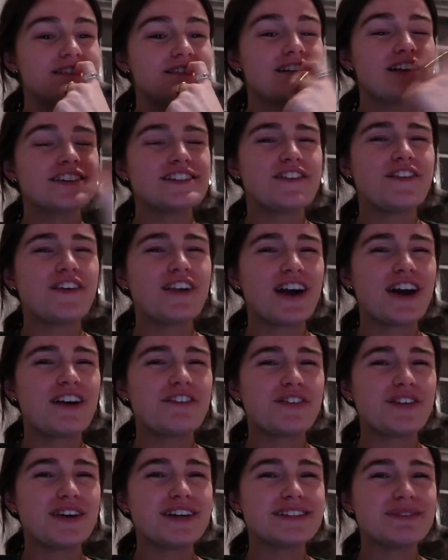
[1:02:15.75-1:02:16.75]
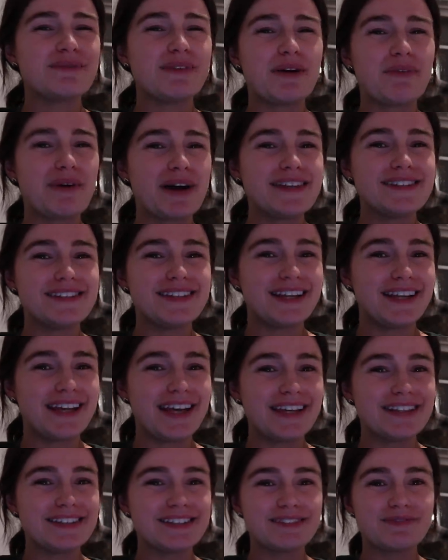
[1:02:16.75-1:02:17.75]
because I feel like otherwise I'm, like, wasting
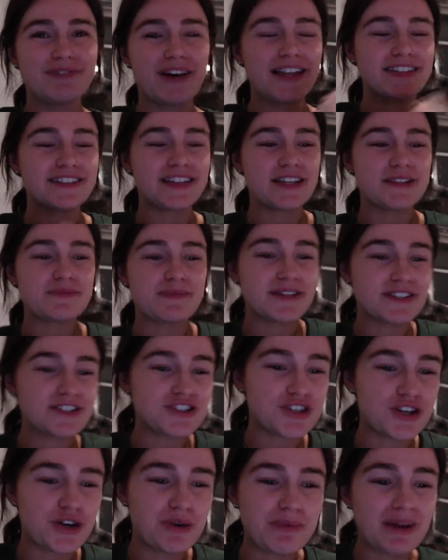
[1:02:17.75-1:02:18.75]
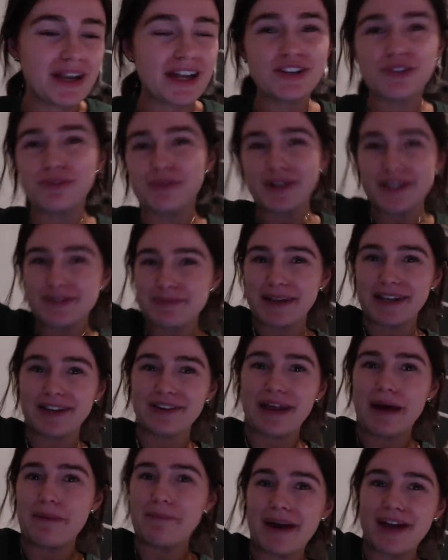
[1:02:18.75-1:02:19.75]
his Valentine's present. Do you know what I mean? I don't want to spend it
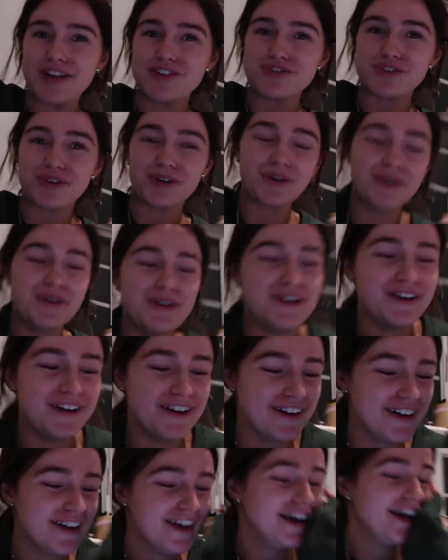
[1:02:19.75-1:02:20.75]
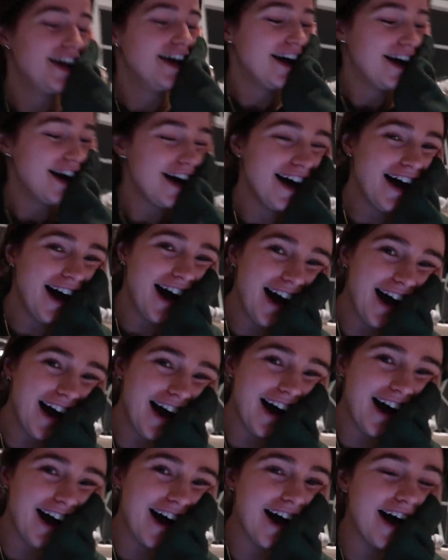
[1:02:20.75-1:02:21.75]
on, like, petrol.
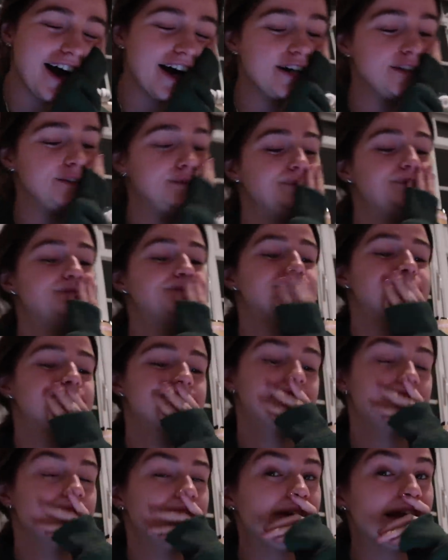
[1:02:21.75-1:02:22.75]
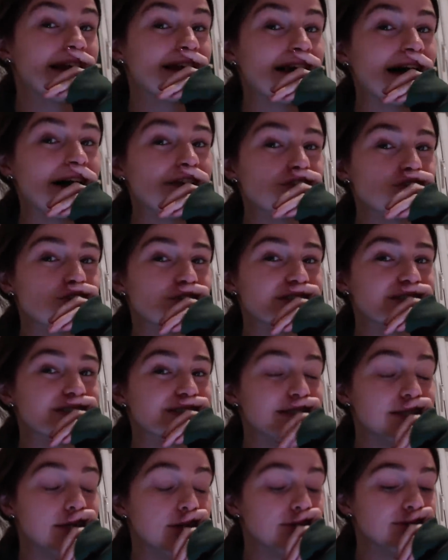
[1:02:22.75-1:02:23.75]
Oh, big life
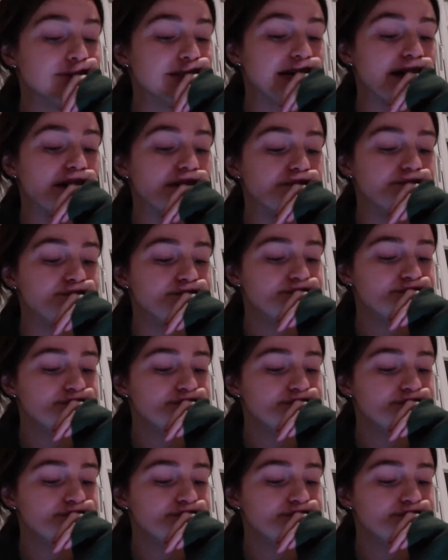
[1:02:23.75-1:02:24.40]
choices in lockdown.